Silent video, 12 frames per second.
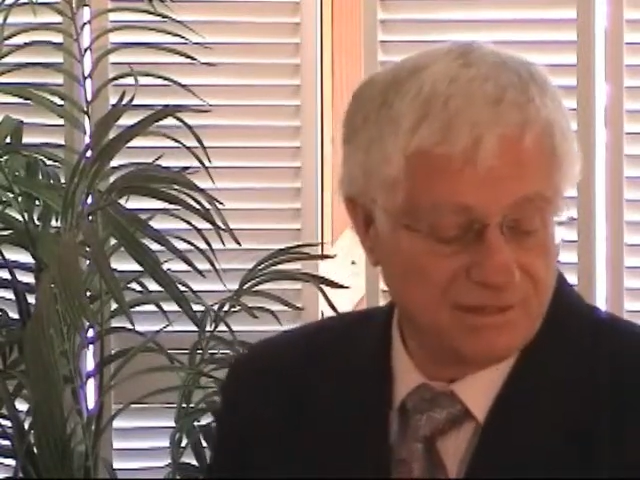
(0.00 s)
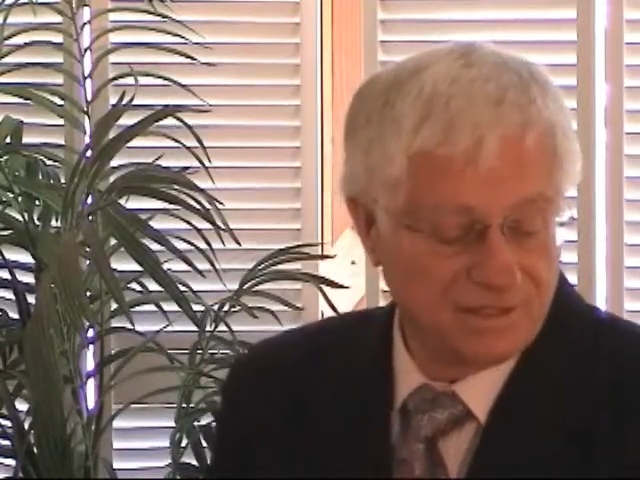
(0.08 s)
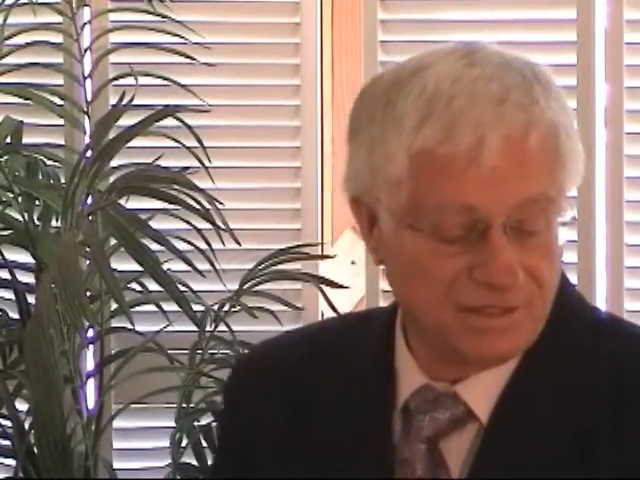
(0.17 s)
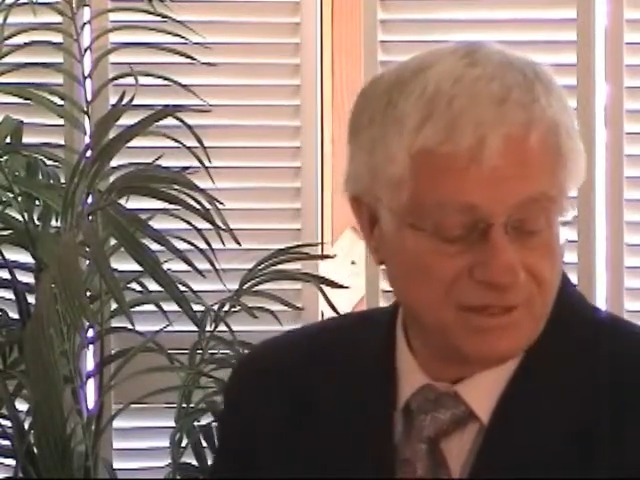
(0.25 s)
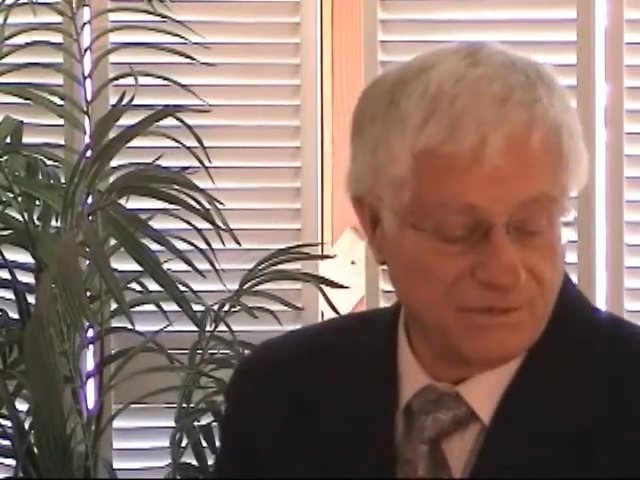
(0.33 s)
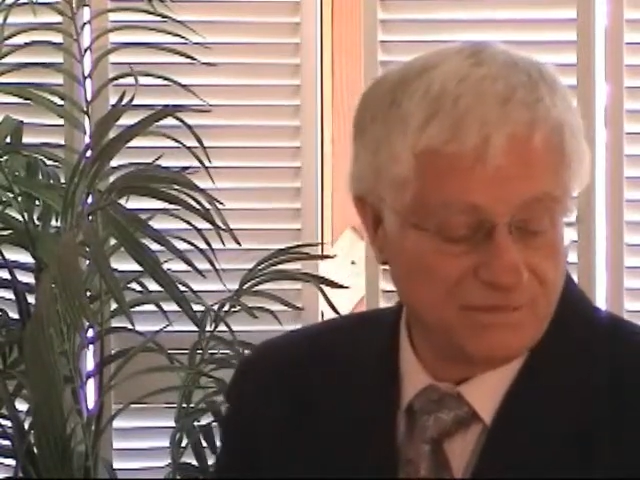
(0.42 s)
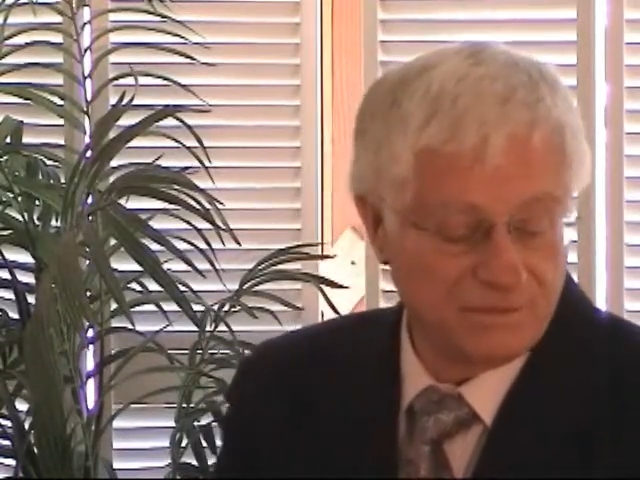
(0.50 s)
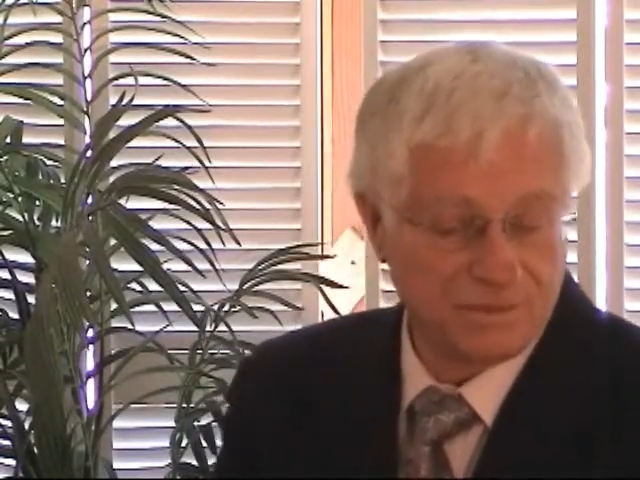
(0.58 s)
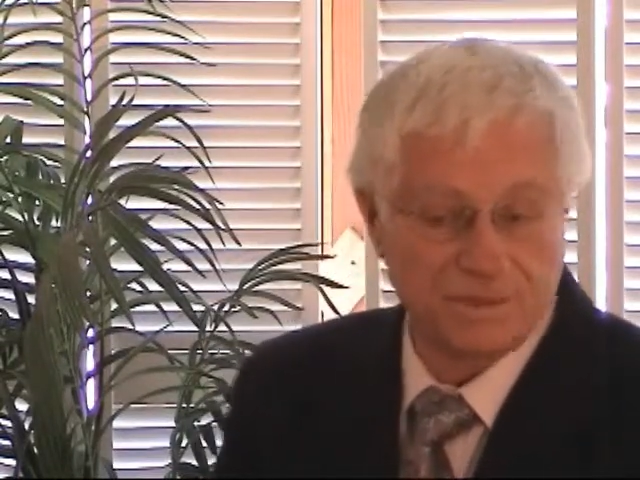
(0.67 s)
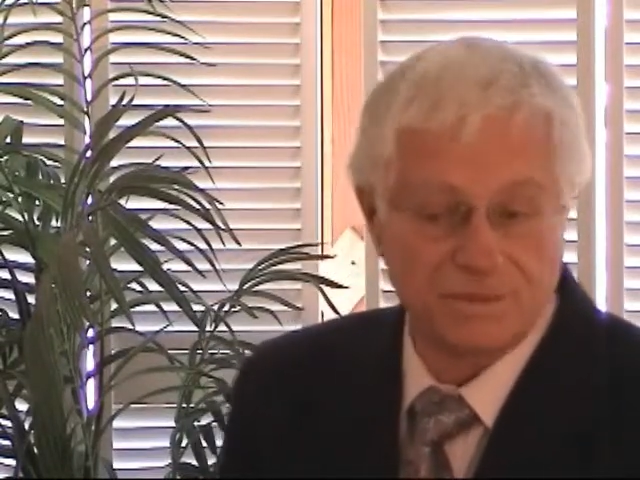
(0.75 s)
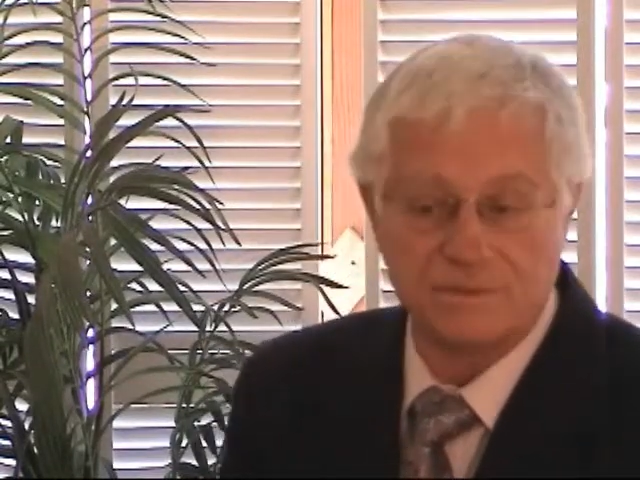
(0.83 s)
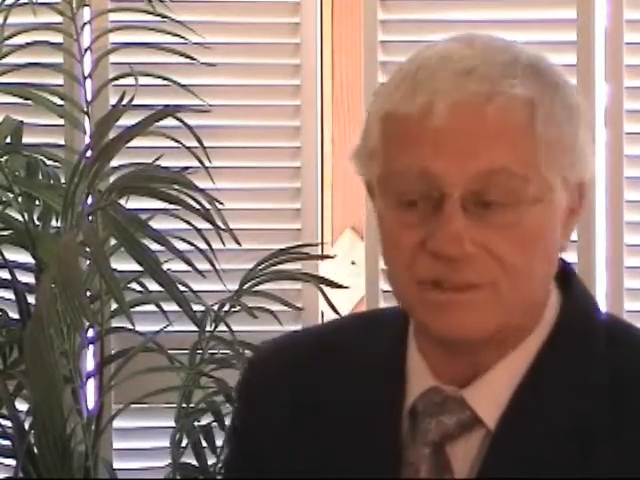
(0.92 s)
you know,
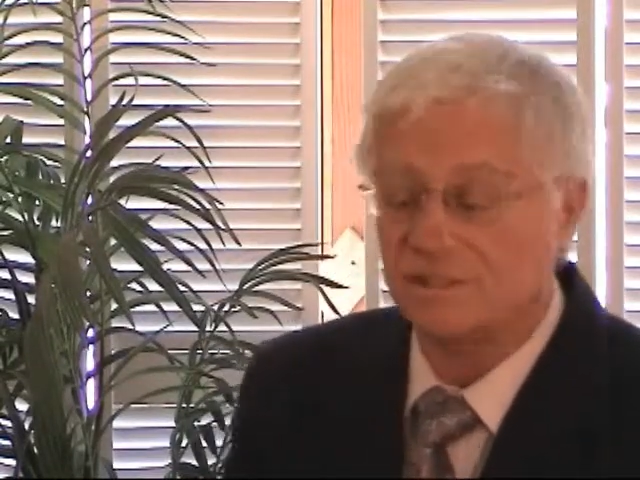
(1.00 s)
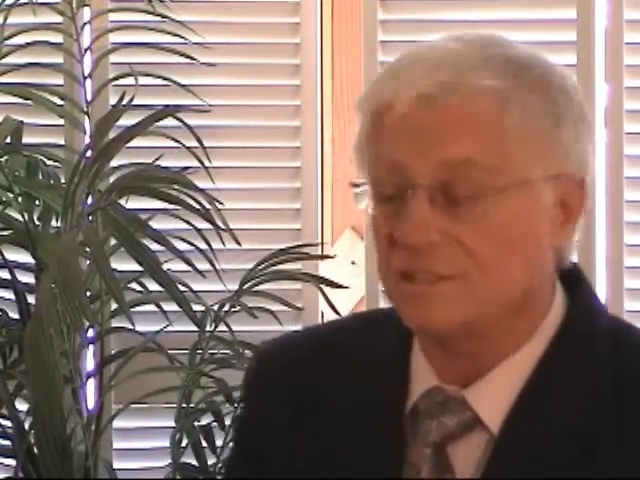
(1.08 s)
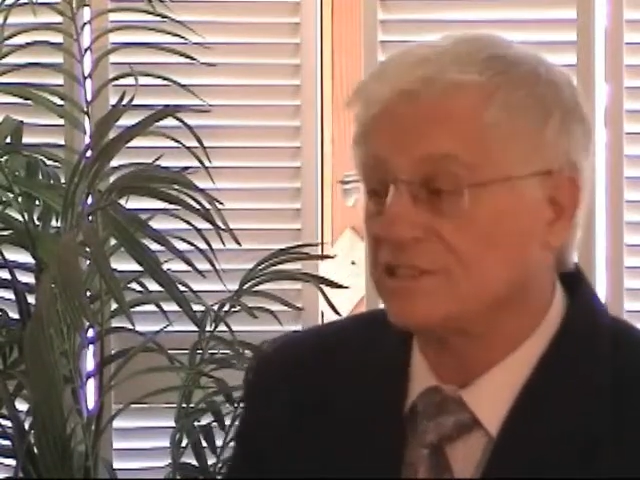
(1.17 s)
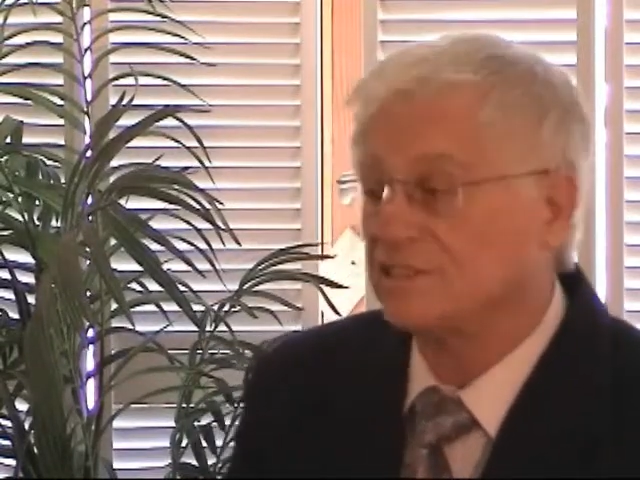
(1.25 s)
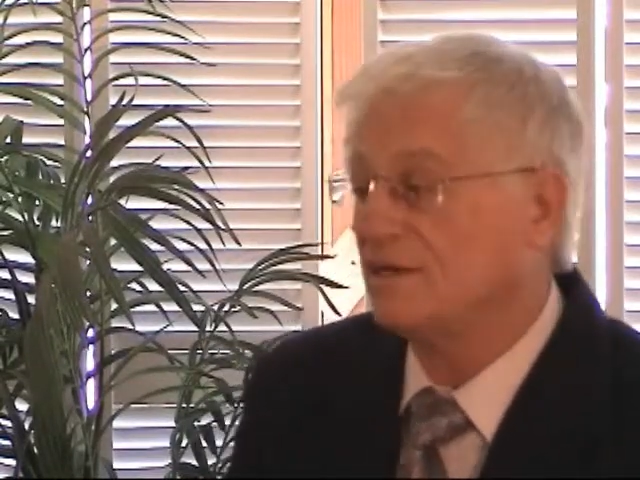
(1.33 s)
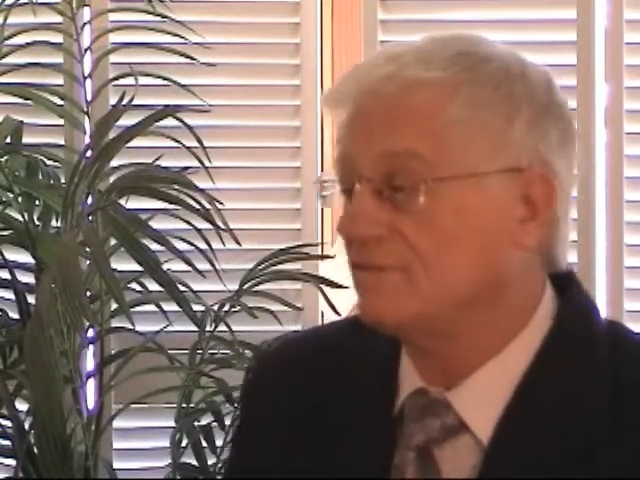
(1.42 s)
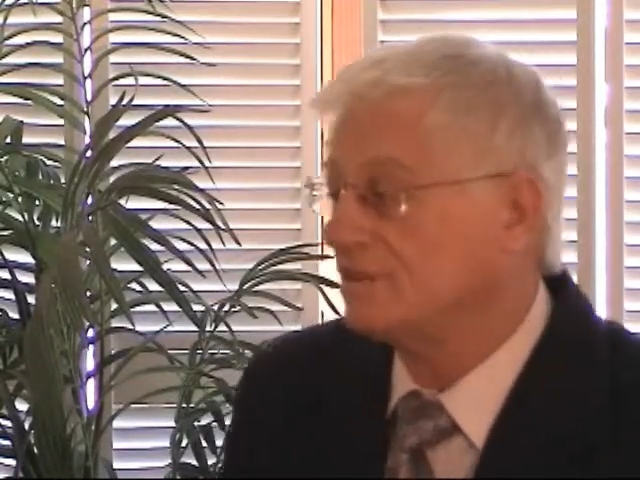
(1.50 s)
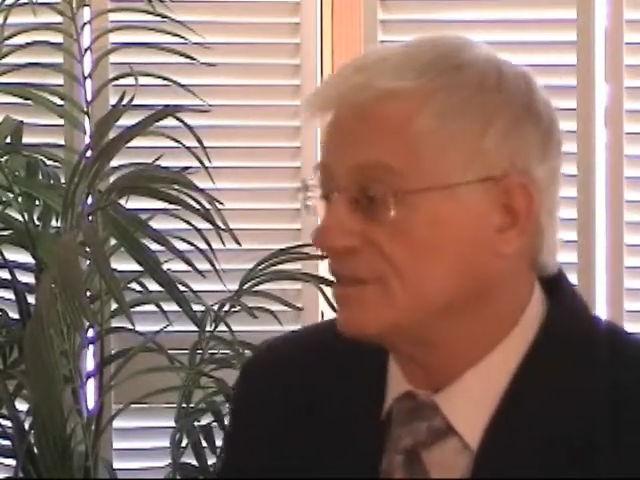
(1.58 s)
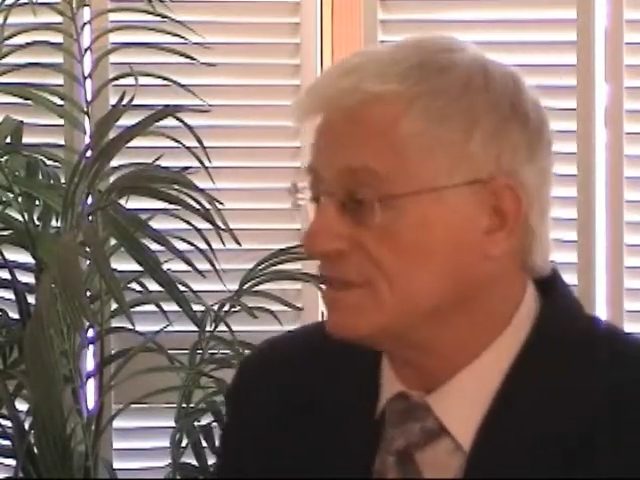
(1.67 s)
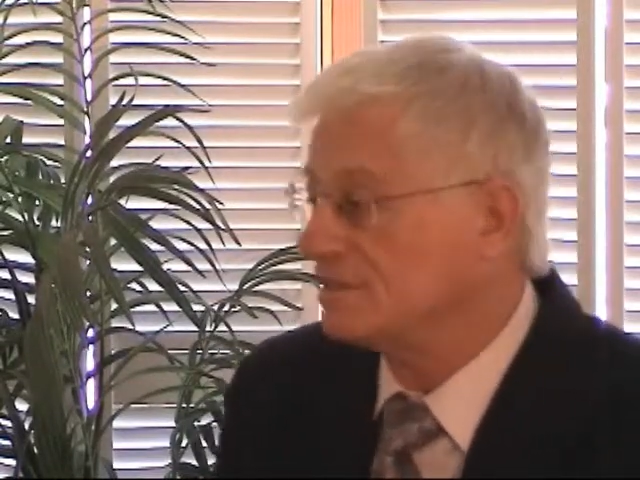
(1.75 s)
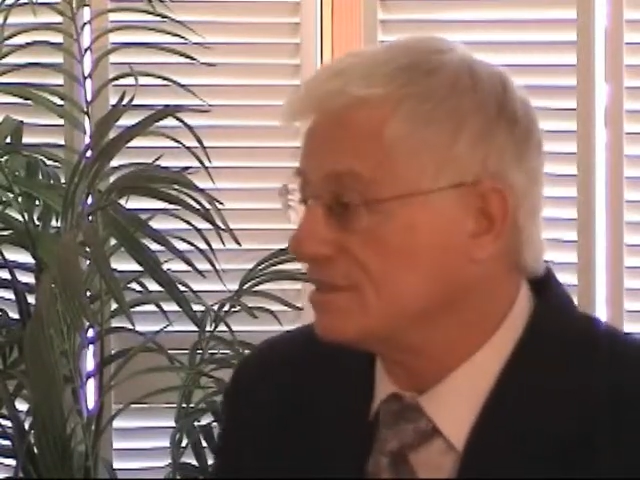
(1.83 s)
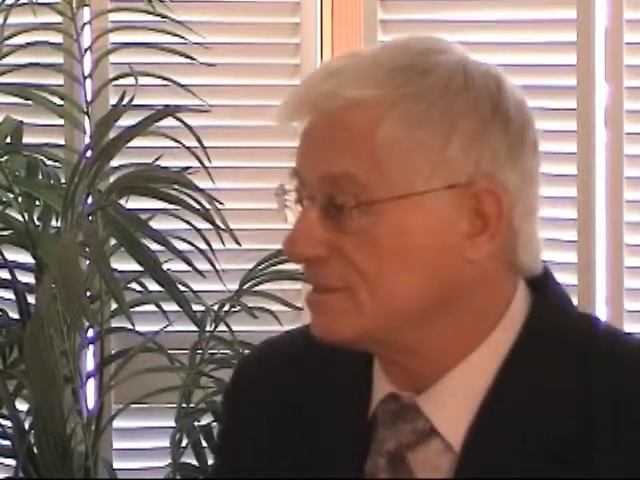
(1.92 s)
even when he was in his
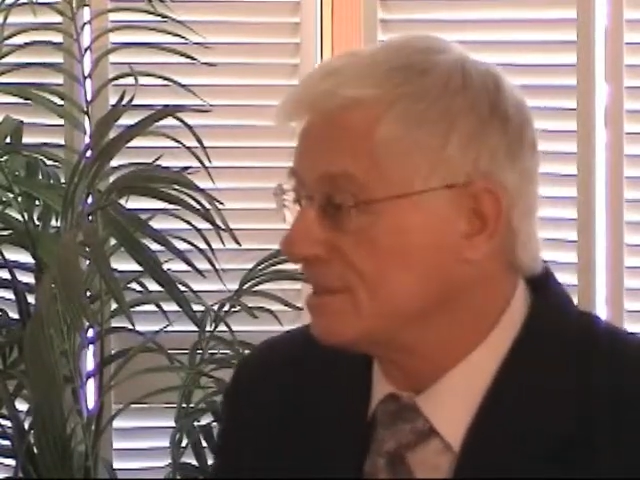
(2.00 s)
70s